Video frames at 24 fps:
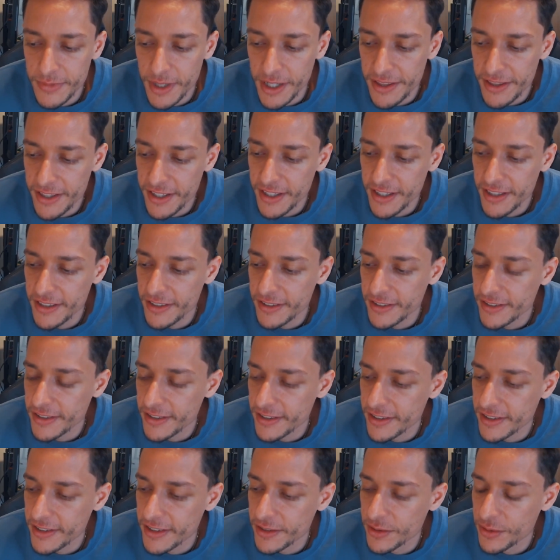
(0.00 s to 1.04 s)
I think
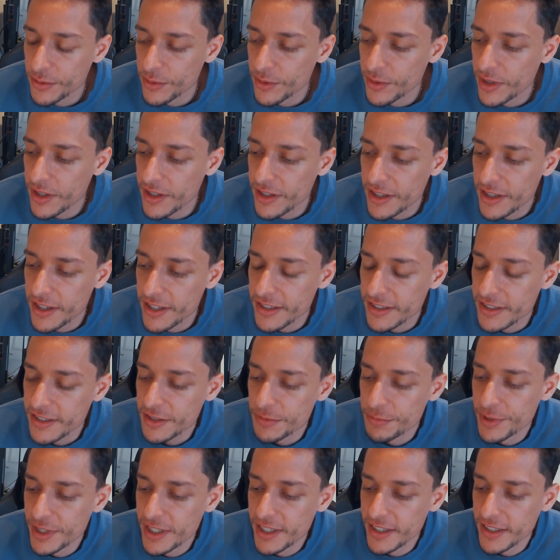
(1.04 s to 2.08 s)
the
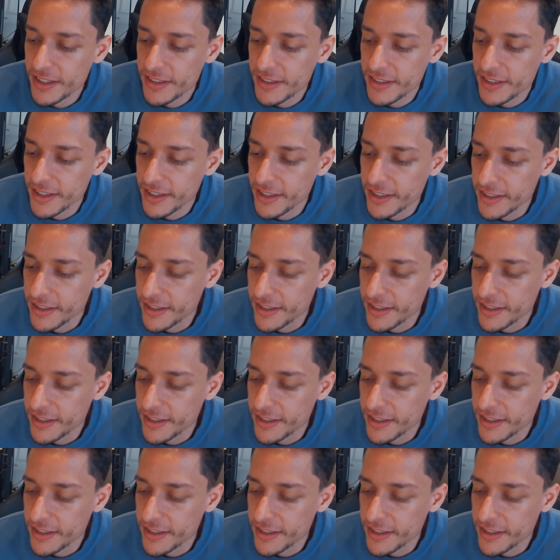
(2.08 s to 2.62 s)
speeding ticket